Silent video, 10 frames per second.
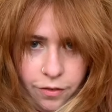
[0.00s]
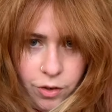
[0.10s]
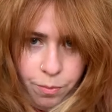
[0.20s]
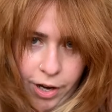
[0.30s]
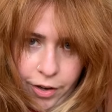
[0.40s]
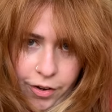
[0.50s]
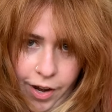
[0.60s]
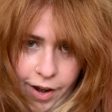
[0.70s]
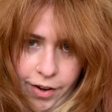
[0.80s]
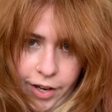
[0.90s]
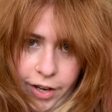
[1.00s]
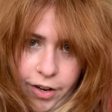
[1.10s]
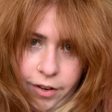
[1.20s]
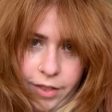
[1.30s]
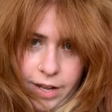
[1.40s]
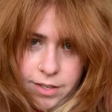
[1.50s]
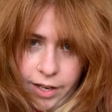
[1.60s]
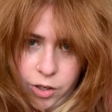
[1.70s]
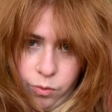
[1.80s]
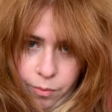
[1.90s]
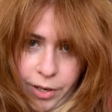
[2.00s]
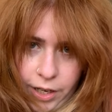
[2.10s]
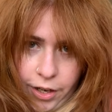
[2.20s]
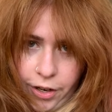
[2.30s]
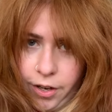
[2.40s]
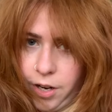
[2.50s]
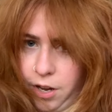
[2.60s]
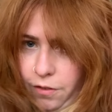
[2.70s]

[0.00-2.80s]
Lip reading: If you part your hair here, that section will be here.